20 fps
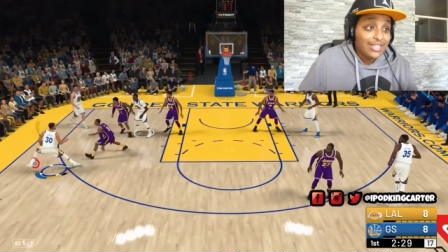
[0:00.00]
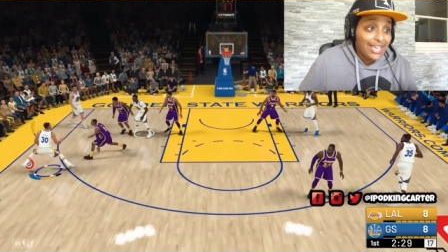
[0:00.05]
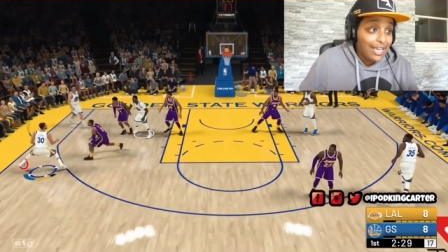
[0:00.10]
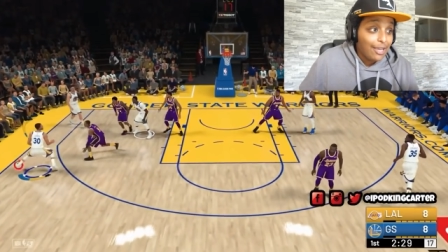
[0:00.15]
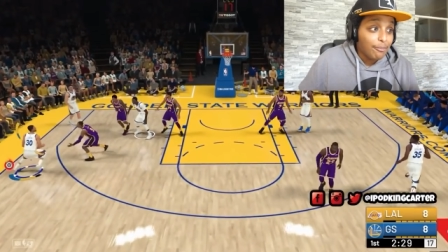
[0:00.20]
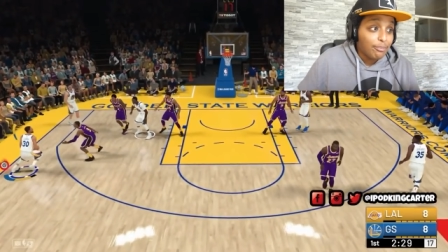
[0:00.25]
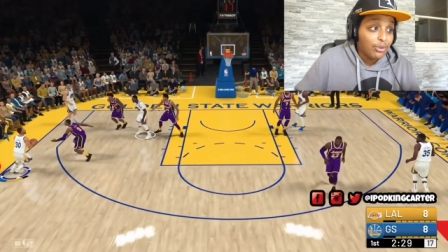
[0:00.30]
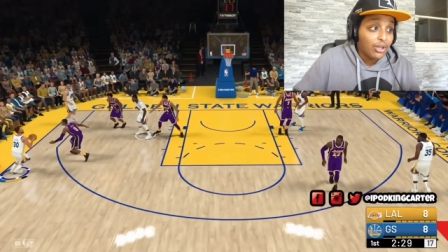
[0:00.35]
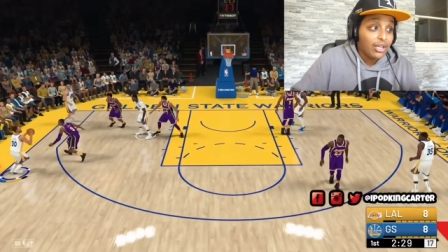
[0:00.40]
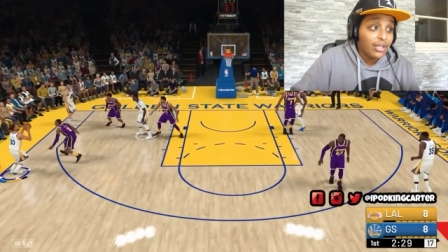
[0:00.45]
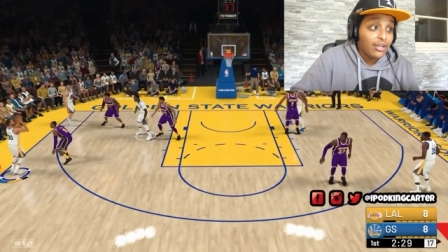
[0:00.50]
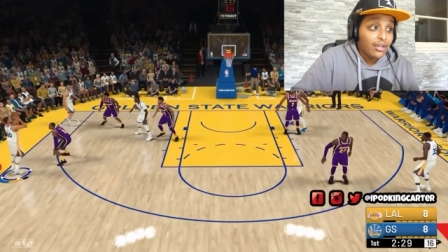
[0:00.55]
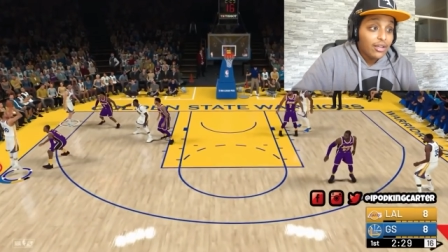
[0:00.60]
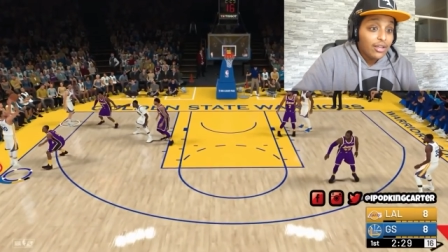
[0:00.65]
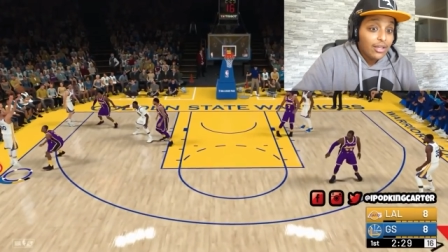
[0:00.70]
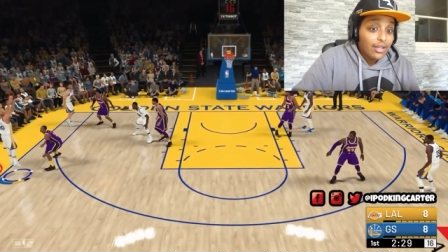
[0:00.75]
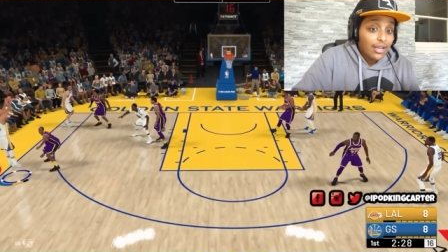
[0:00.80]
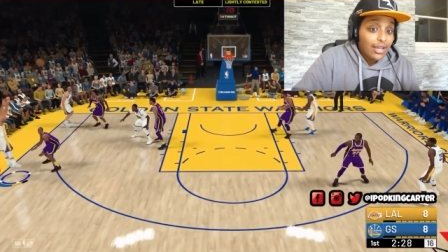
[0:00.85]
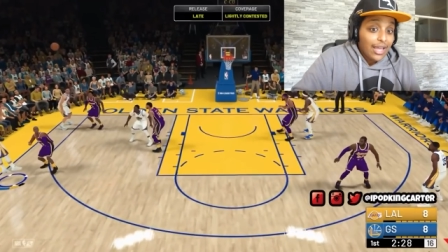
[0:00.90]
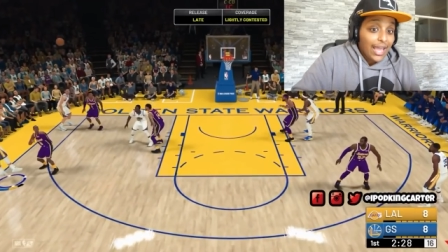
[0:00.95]
gameplay.
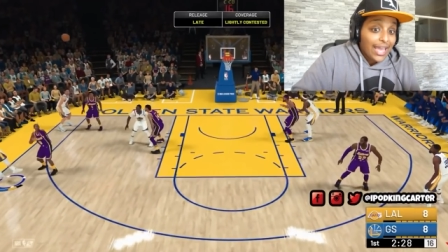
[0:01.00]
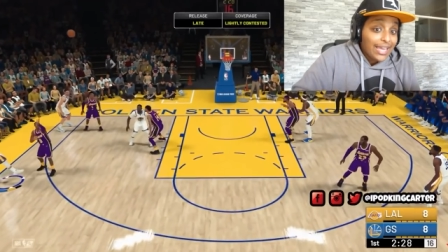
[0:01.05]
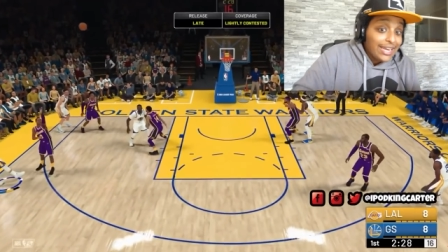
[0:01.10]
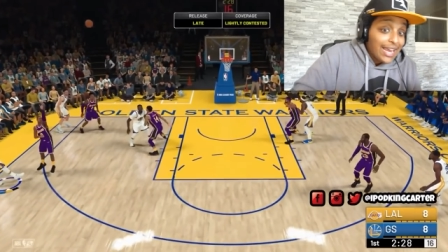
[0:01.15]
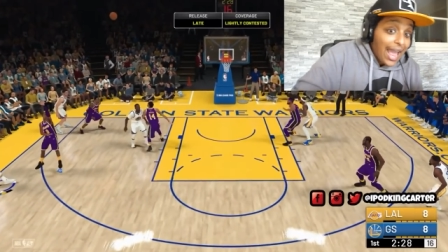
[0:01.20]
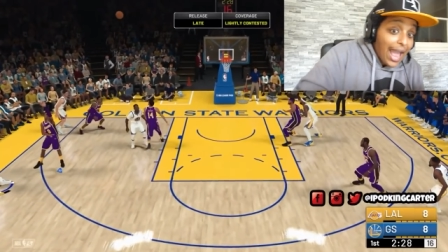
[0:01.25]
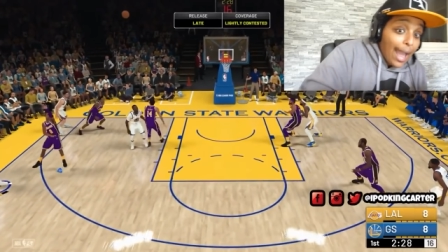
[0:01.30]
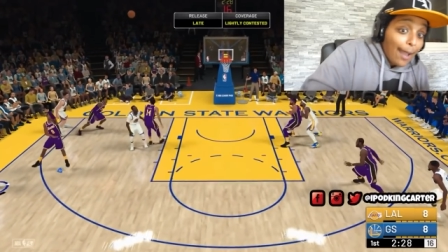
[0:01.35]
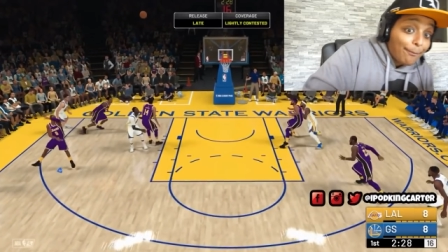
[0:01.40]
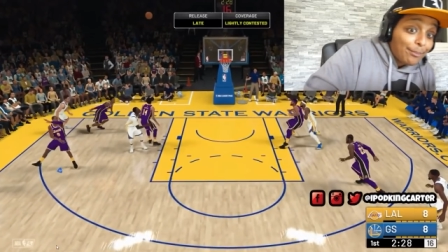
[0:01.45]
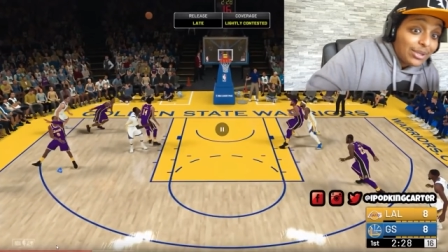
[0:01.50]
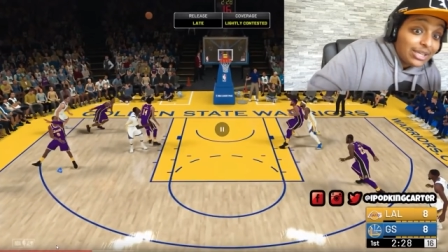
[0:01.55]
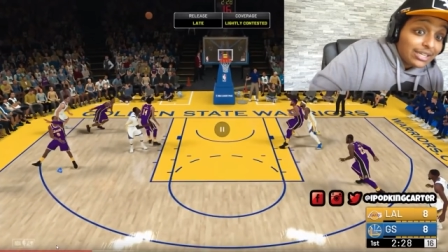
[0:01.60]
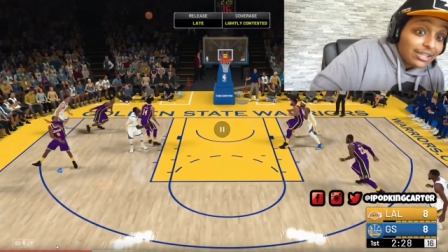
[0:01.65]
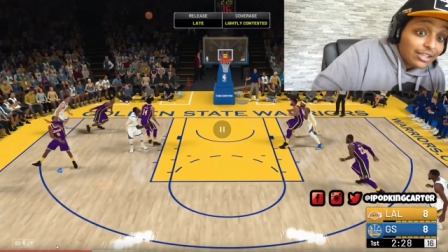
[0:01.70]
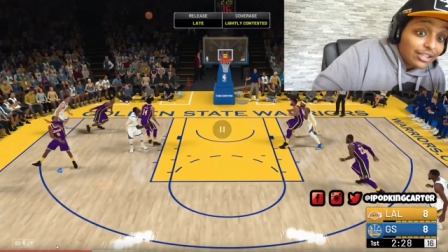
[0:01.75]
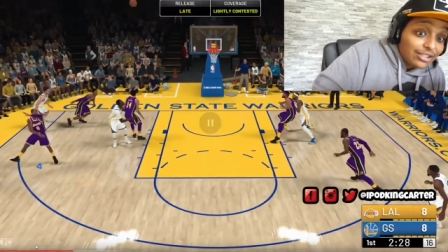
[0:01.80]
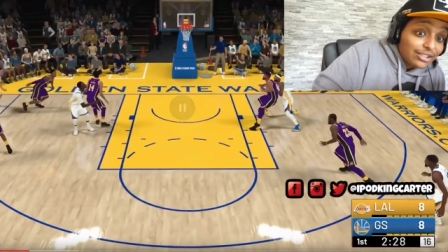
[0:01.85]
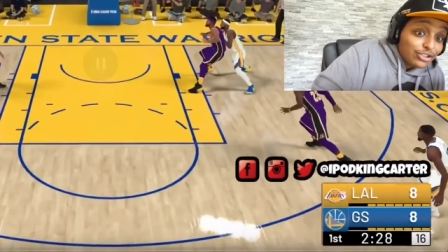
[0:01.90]
And it happened